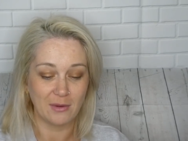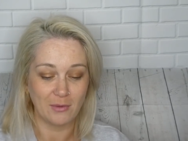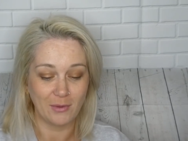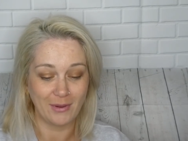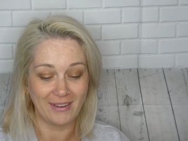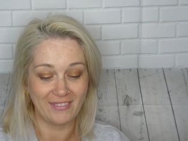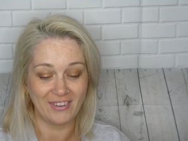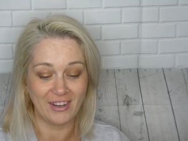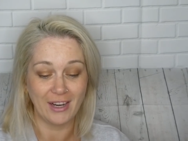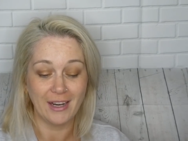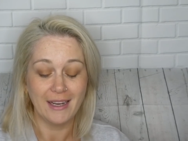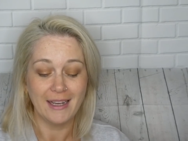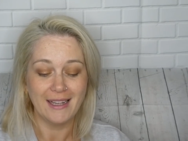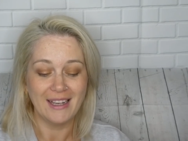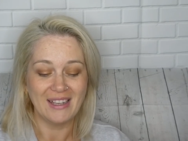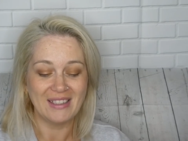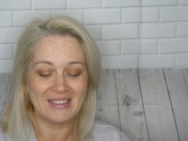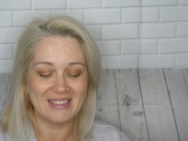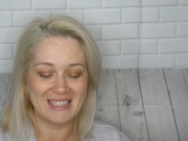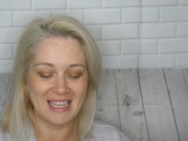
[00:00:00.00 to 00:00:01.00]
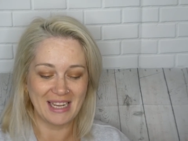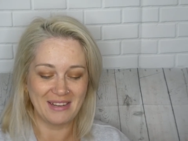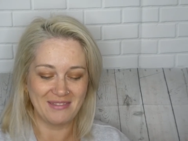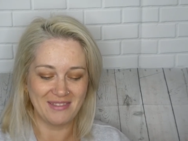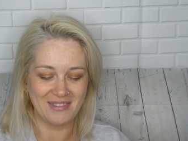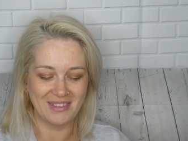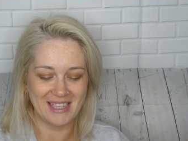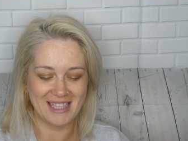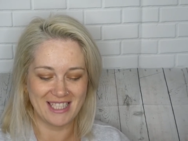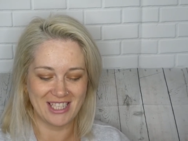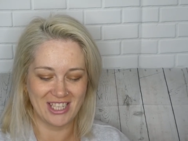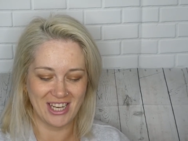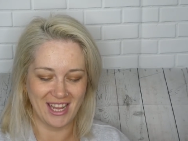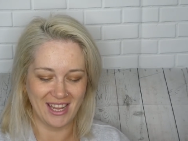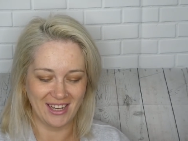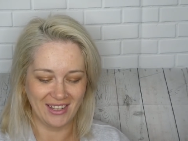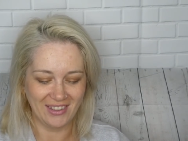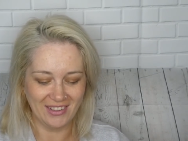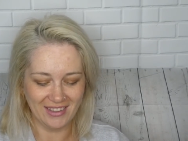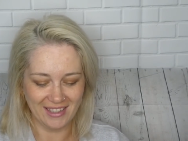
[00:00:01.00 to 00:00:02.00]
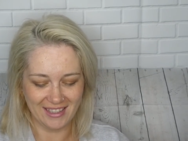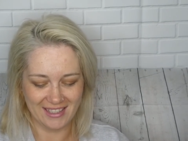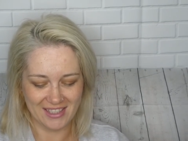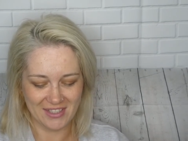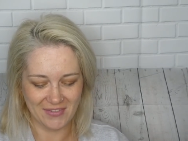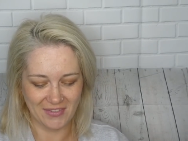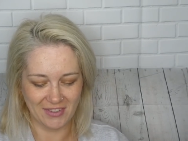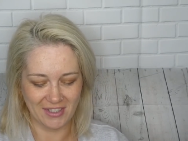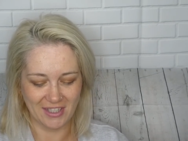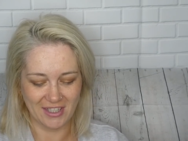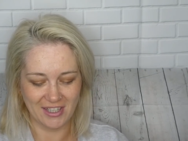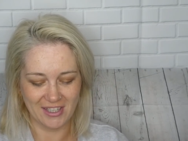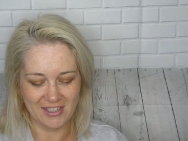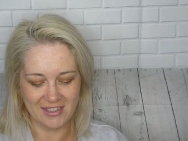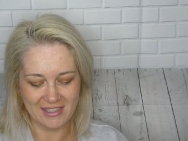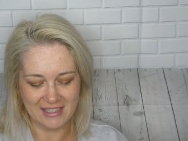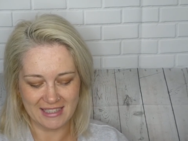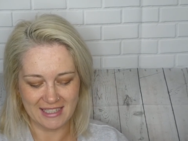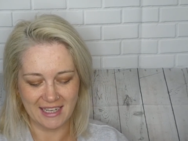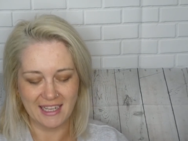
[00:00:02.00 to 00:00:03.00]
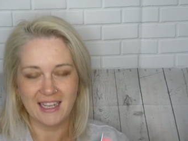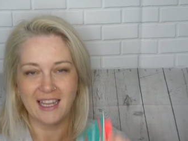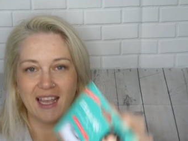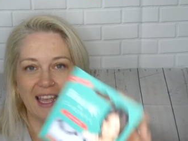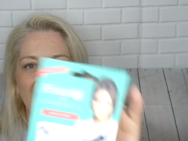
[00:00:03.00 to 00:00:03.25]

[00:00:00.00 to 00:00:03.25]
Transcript: whatever, type with Cheryl and it's for girls night